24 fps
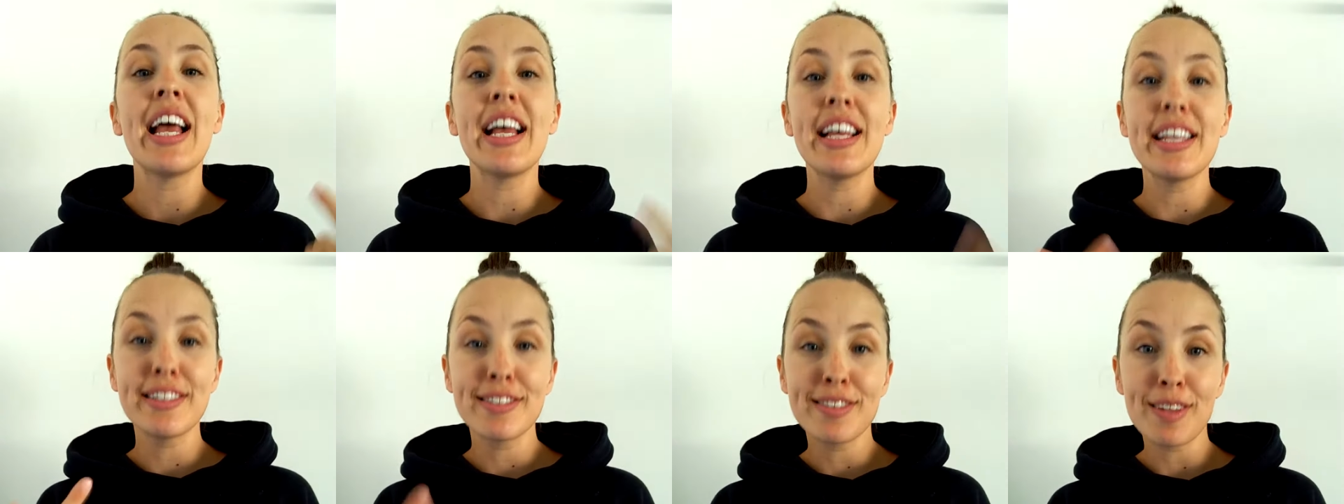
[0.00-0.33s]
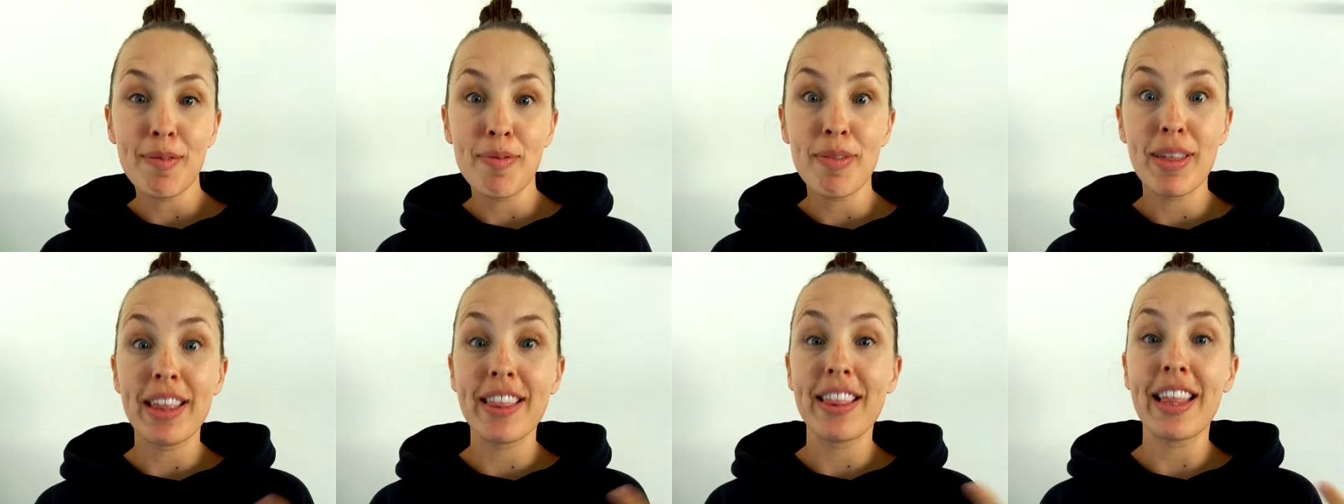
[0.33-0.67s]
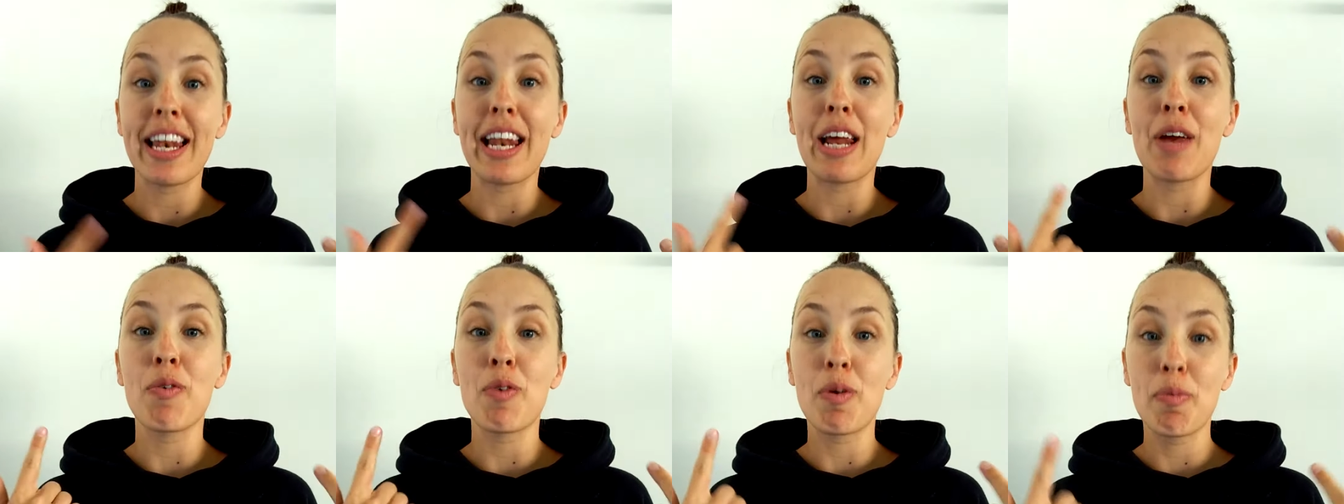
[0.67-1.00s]
It's something
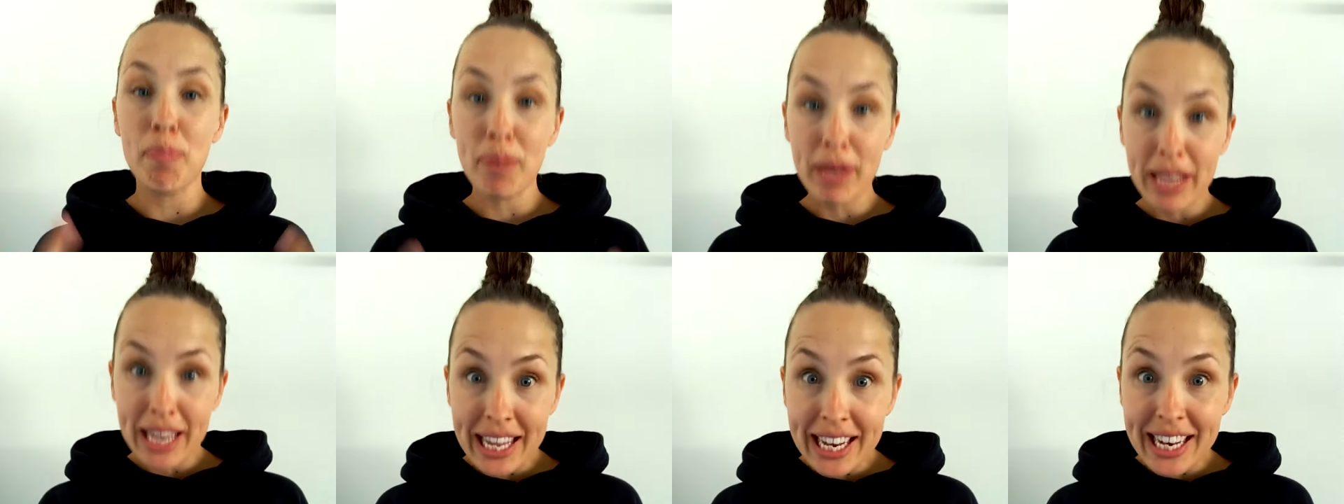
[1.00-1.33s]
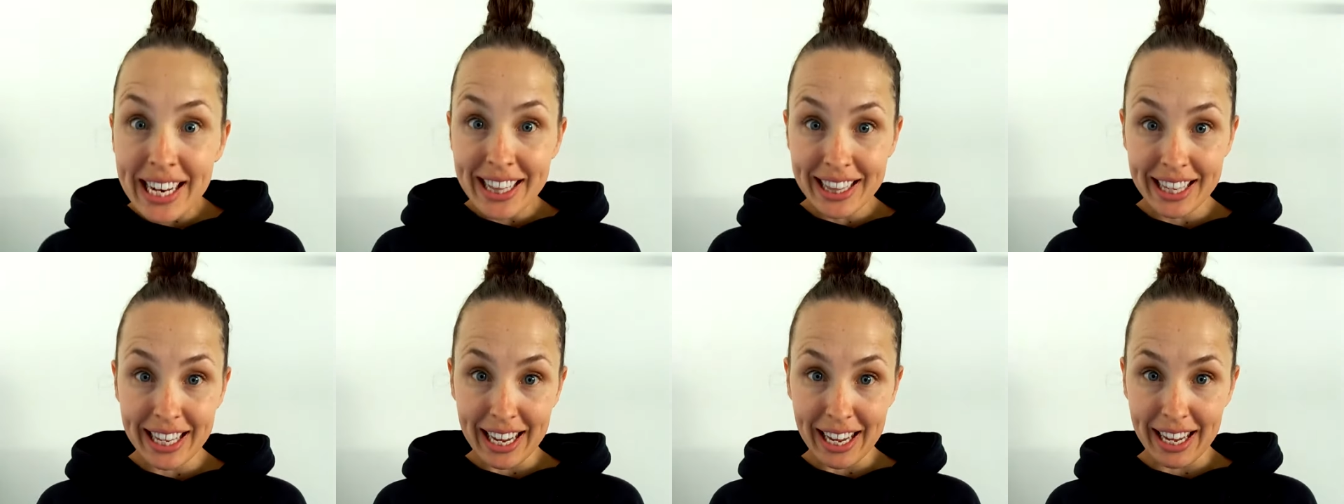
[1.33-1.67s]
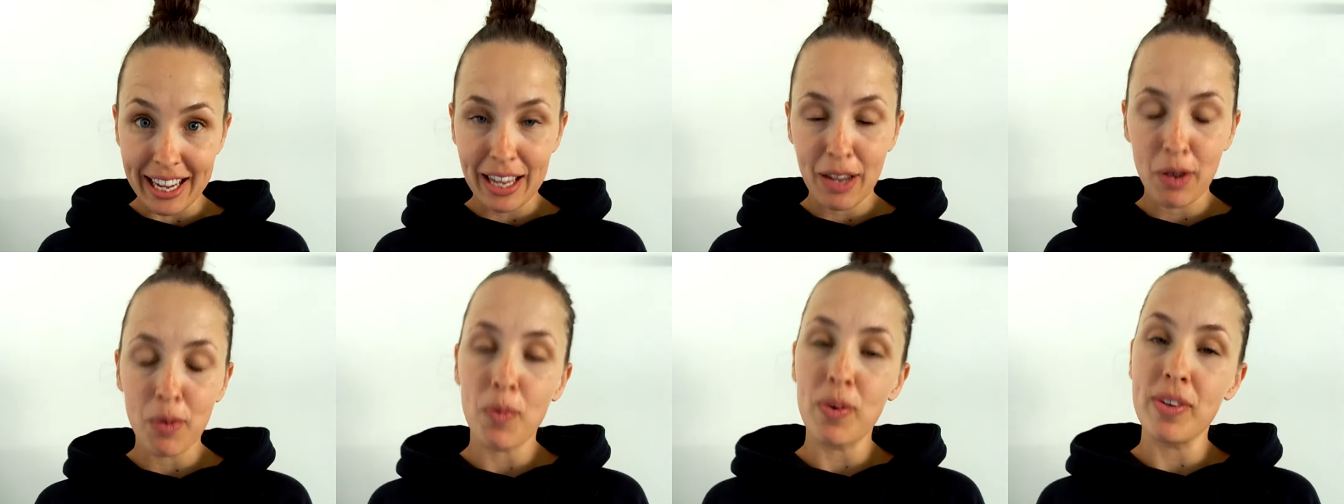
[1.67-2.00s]
that I
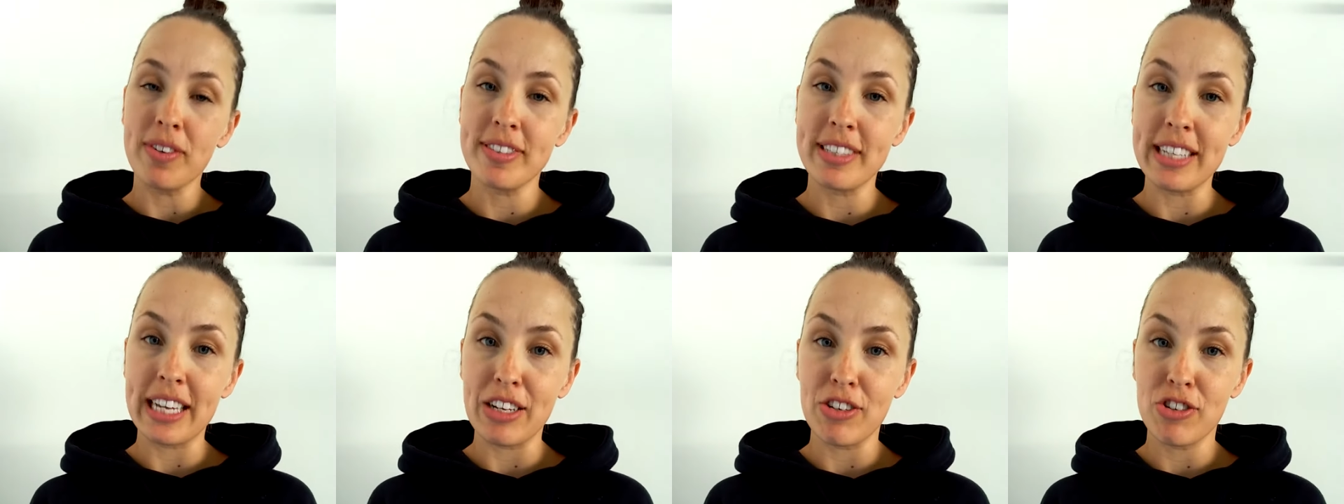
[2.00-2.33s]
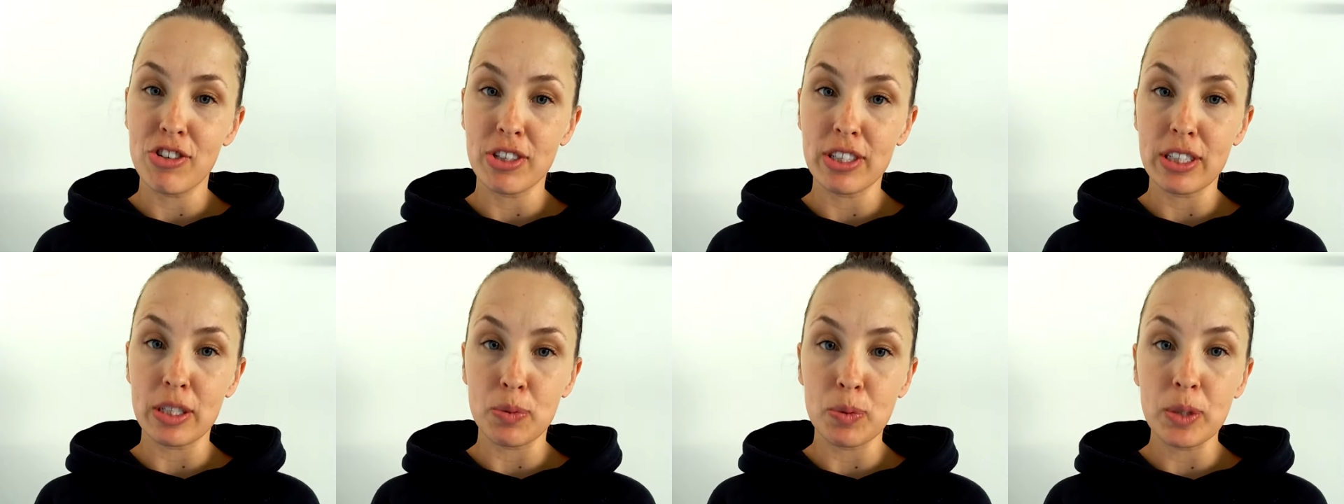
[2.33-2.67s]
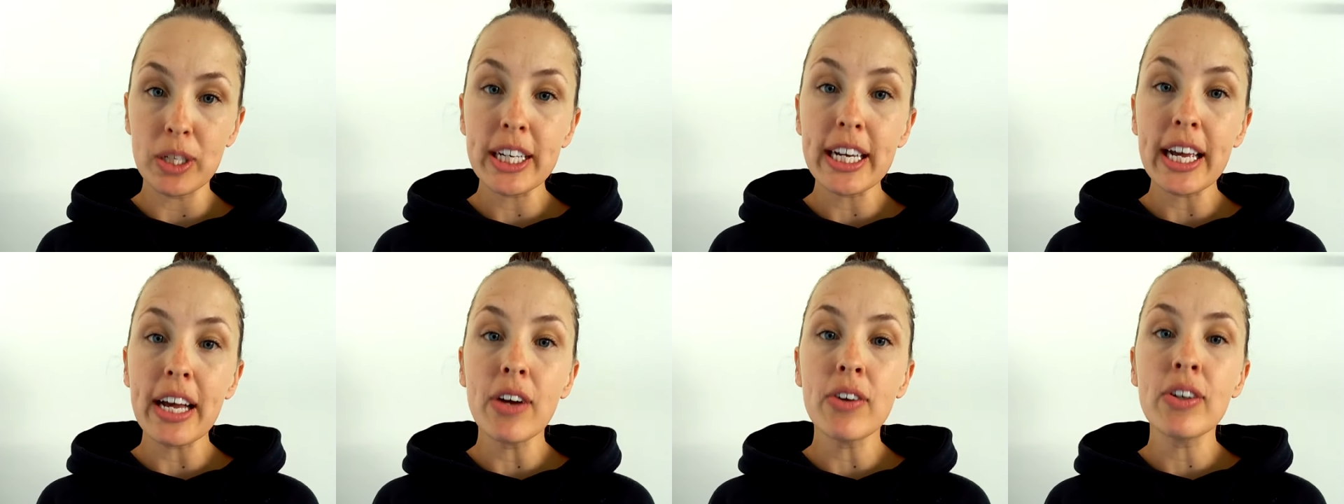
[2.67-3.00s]
repeatedly will say during a
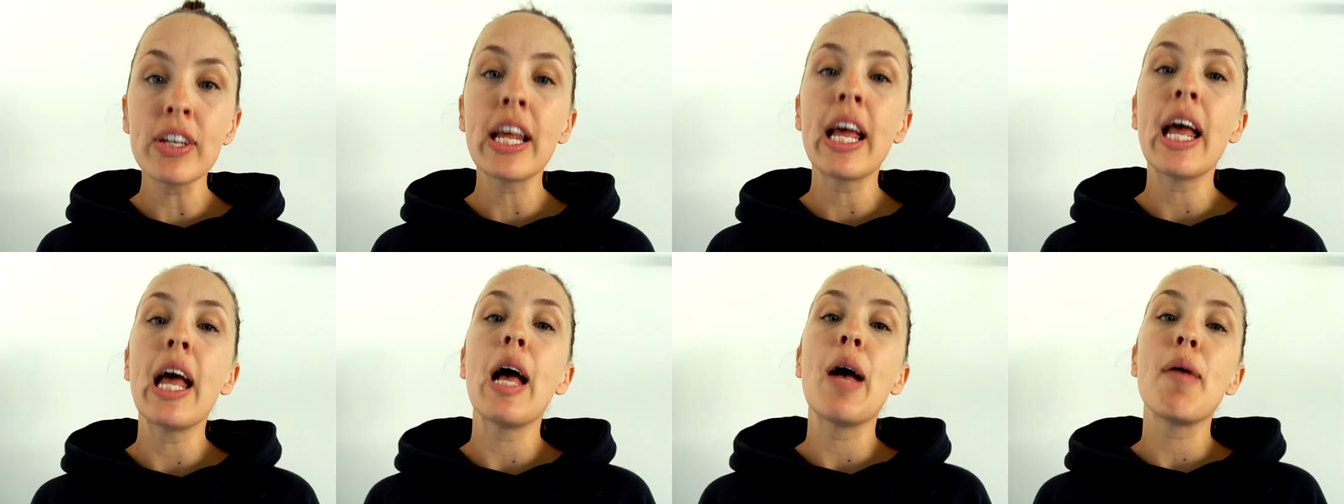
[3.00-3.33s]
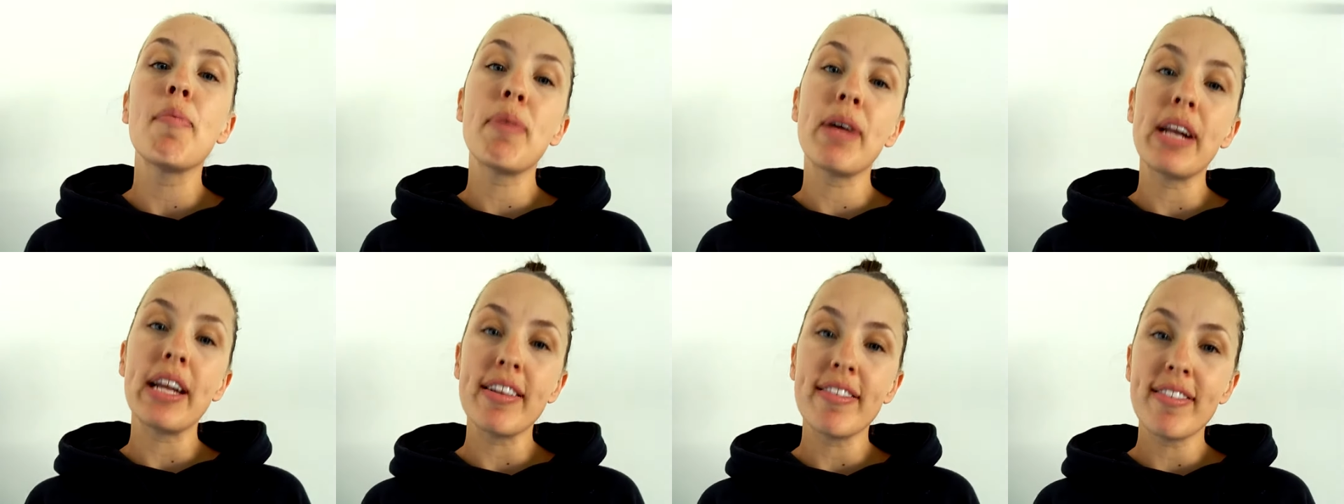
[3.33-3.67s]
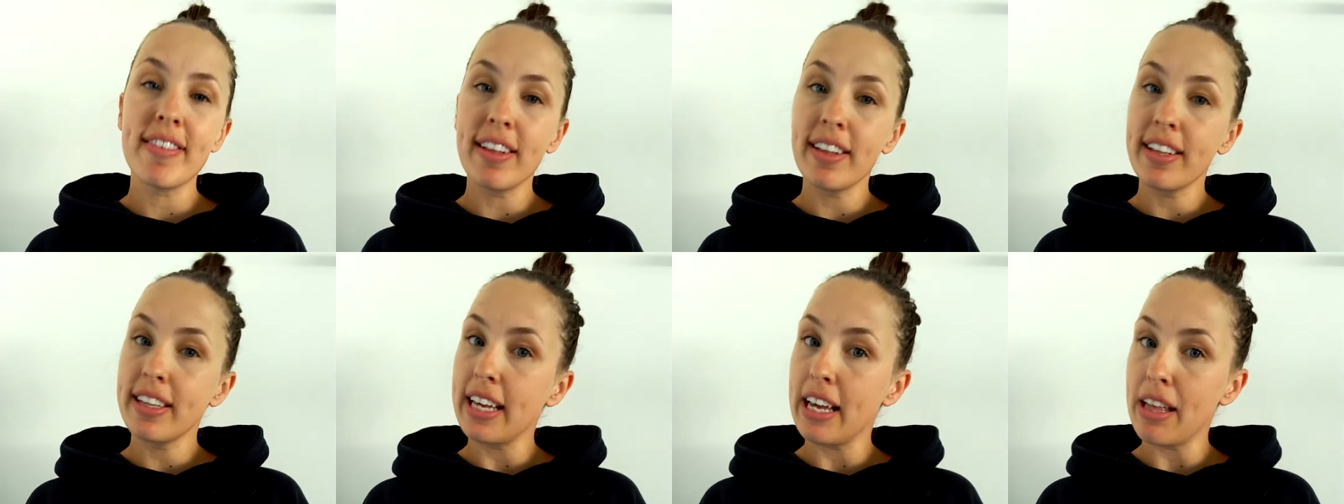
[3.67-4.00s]
workout, but I
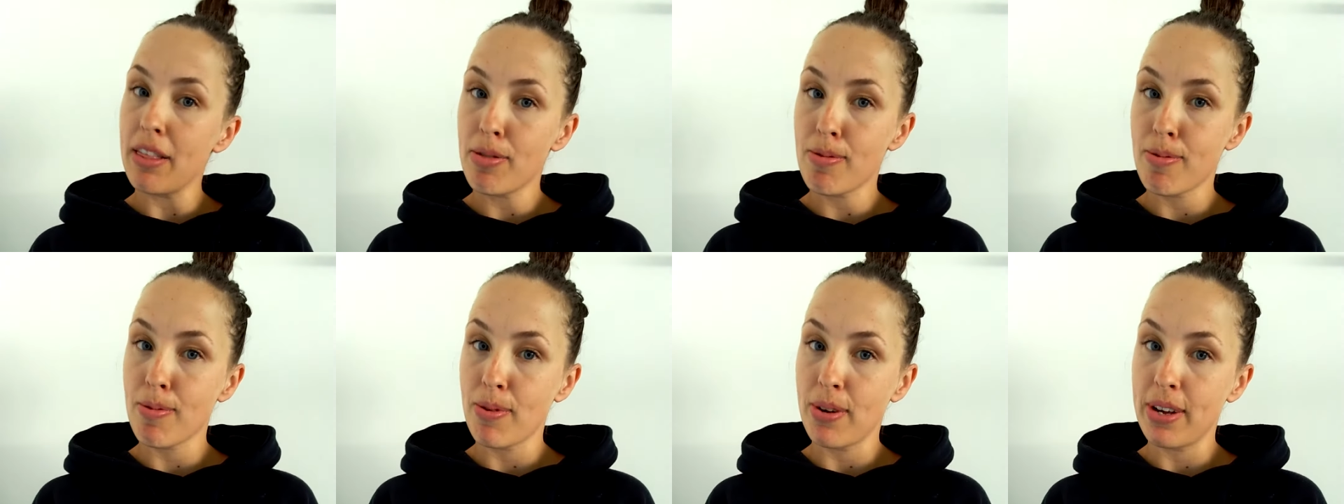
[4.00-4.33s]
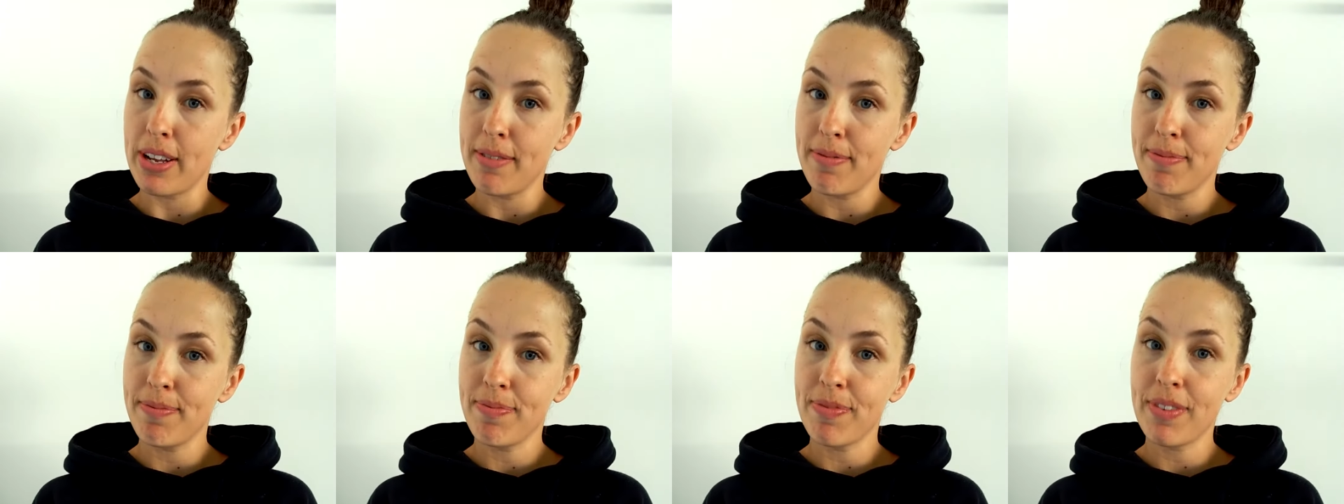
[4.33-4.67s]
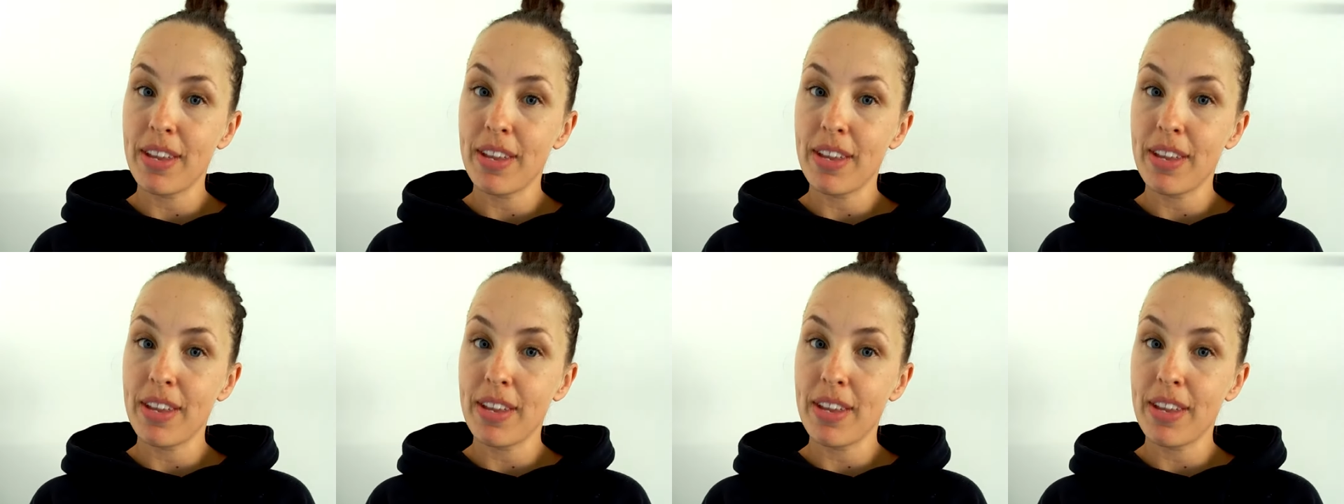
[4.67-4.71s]
still get through it.